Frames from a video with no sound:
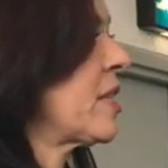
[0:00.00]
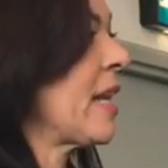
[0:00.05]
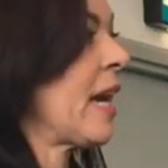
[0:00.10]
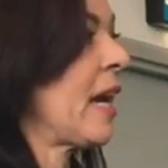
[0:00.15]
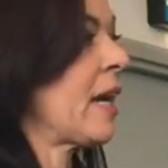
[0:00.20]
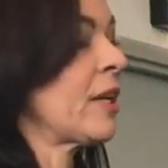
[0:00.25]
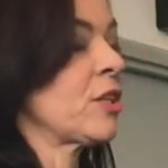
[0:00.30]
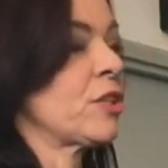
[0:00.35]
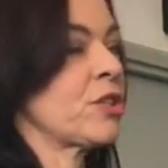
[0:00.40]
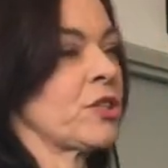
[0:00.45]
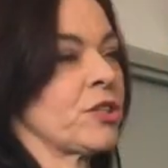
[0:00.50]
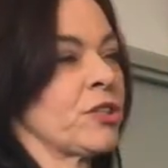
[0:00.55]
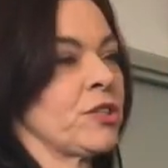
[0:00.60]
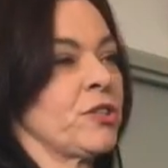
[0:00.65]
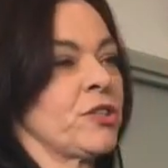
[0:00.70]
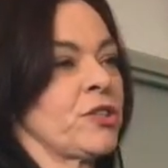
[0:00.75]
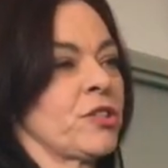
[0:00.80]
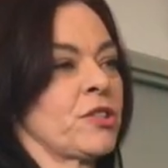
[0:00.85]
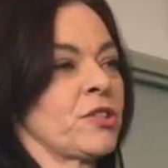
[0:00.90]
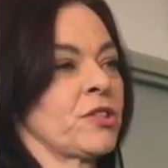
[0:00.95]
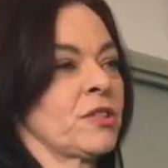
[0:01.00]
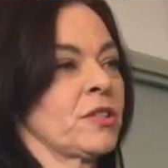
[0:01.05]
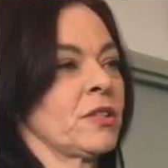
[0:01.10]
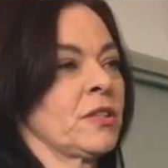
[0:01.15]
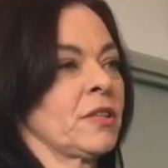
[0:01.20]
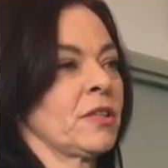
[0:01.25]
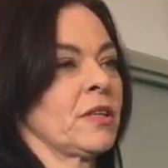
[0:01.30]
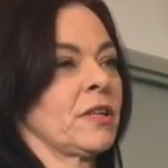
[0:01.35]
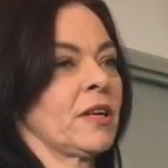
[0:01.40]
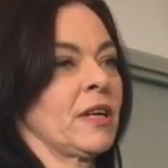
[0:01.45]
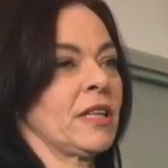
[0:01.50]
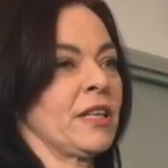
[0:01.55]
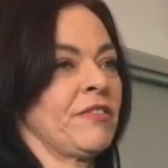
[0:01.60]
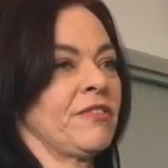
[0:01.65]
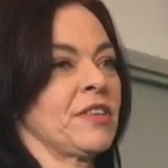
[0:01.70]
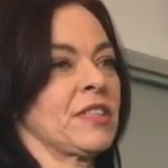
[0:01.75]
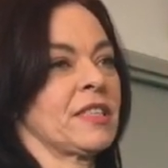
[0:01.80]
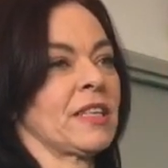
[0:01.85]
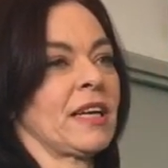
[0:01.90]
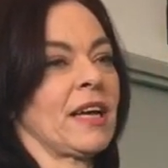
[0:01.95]
the attitudes, and the
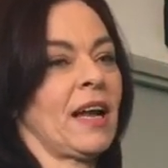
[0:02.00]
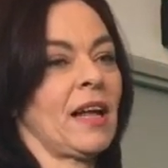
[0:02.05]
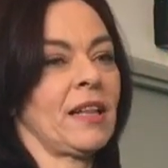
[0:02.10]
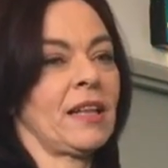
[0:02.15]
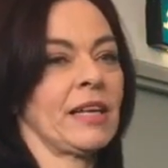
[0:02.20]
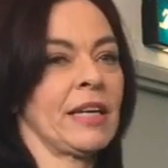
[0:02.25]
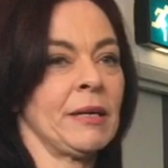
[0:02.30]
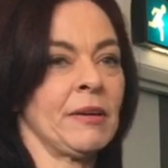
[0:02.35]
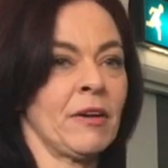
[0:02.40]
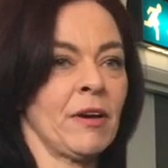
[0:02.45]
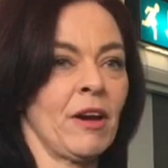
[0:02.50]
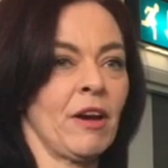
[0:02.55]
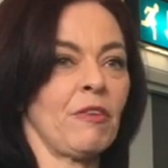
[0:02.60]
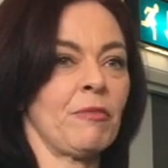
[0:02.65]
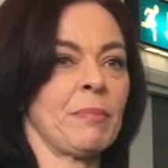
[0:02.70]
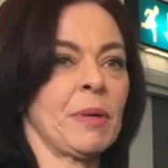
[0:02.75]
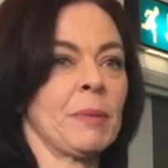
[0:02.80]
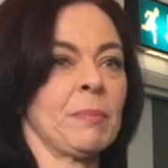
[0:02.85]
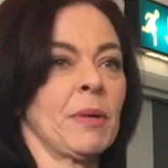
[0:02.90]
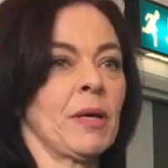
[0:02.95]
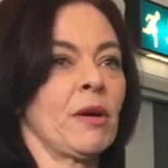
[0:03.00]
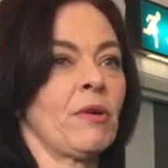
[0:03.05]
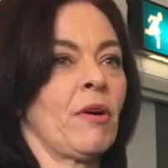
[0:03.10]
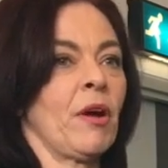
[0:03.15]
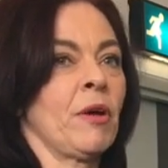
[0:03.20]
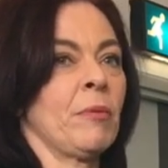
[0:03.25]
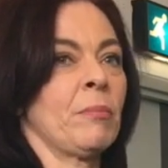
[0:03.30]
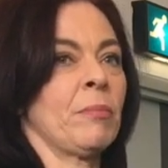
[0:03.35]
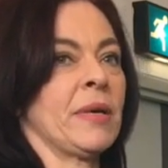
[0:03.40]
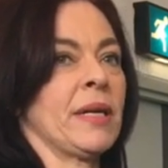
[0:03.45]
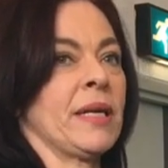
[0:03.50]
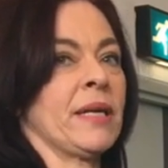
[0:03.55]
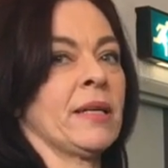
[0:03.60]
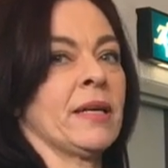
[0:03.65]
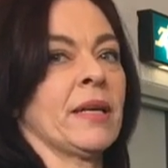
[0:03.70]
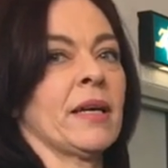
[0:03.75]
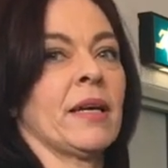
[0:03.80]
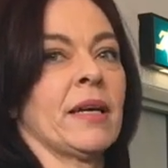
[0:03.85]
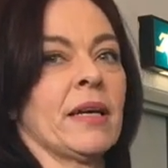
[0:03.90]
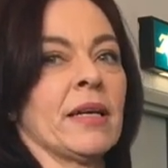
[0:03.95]
physicality of people around
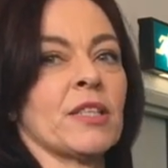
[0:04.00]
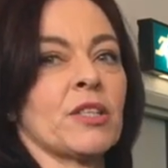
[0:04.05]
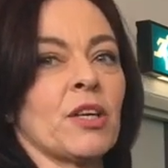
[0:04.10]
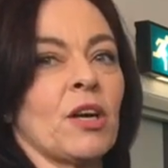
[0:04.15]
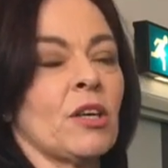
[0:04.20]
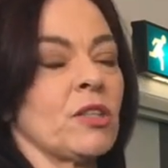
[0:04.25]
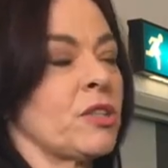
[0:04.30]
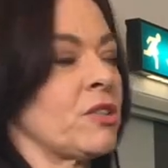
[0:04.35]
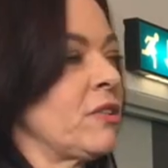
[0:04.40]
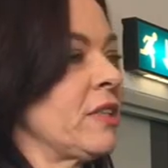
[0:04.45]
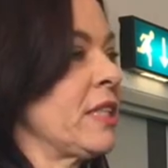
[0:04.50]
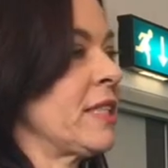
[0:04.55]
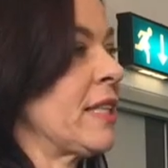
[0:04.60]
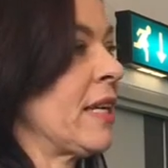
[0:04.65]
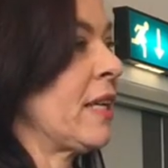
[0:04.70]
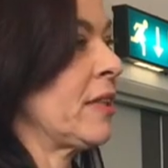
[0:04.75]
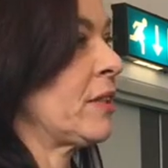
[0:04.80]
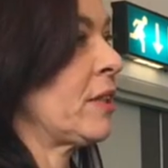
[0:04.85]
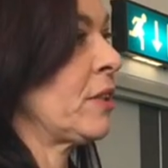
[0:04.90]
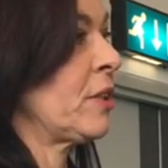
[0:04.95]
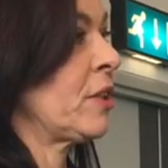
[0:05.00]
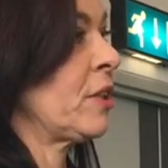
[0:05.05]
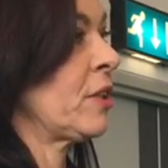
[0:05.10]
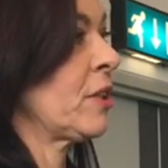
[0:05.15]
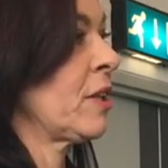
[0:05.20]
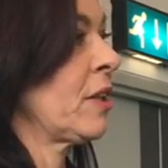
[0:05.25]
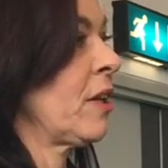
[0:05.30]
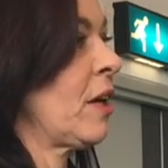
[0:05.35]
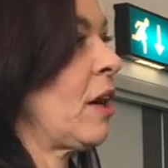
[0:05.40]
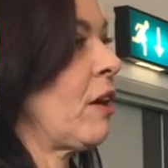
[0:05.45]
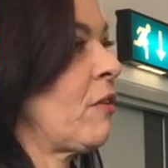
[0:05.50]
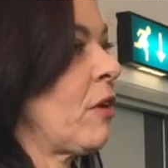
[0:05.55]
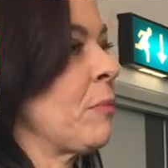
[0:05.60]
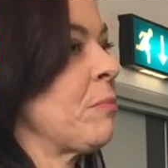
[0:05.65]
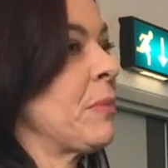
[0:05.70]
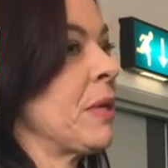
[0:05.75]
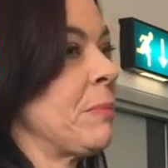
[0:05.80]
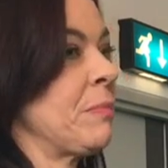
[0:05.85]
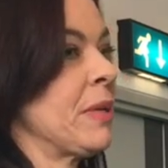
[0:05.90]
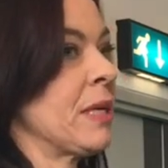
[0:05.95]
me is culturally centred around
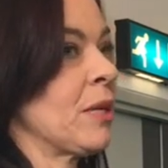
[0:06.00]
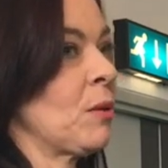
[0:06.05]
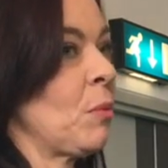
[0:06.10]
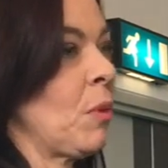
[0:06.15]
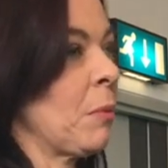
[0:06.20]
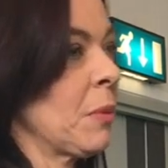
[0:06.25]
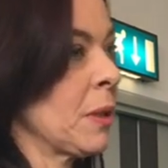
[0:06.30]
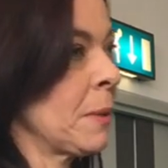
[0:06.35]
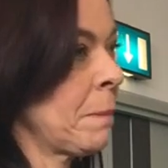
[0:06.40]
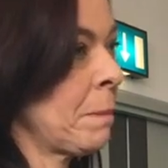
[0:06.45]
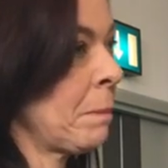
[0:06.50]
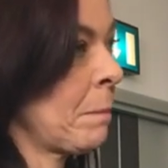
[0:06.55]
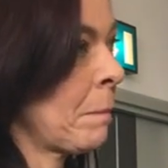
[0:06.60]
me being a woman.